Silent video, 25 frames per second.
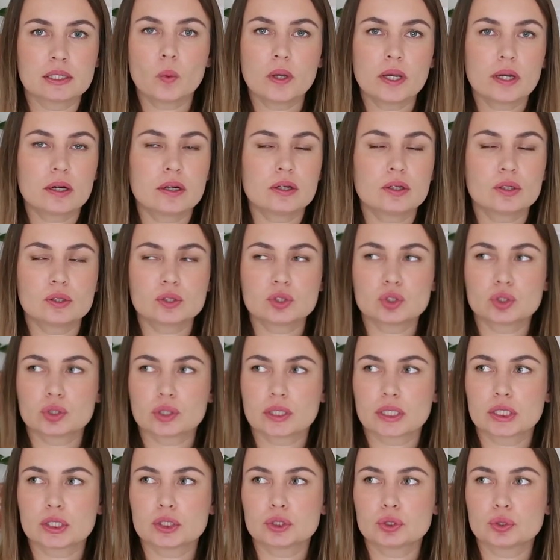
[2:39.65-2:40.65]
We are not
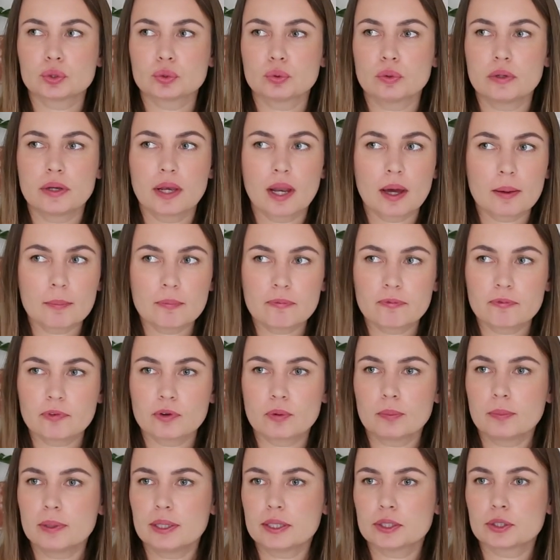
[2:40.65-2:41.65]
trying to numb
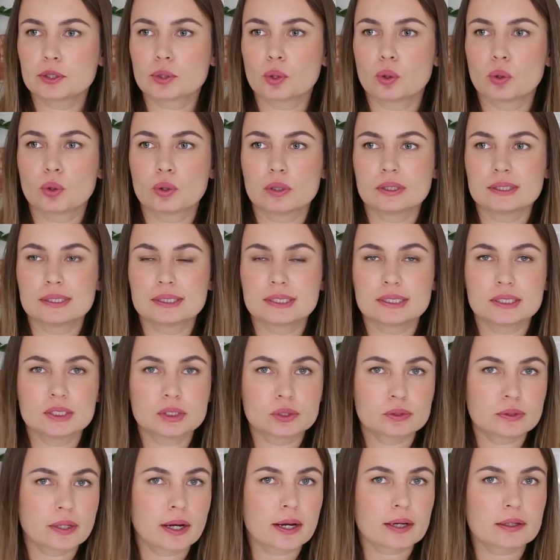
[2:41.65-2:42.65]
from it or
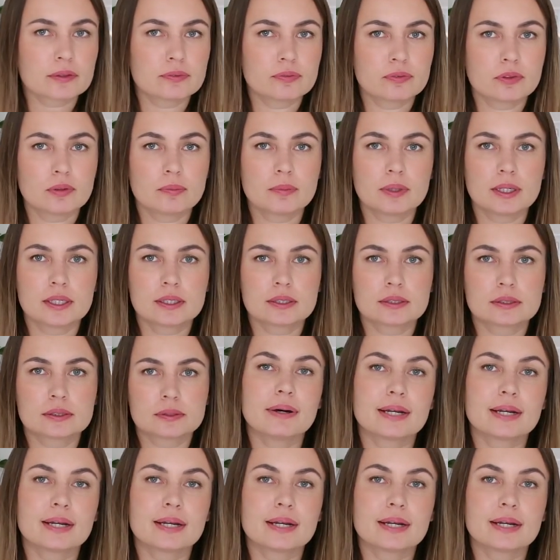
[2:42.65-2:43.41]
distract from it,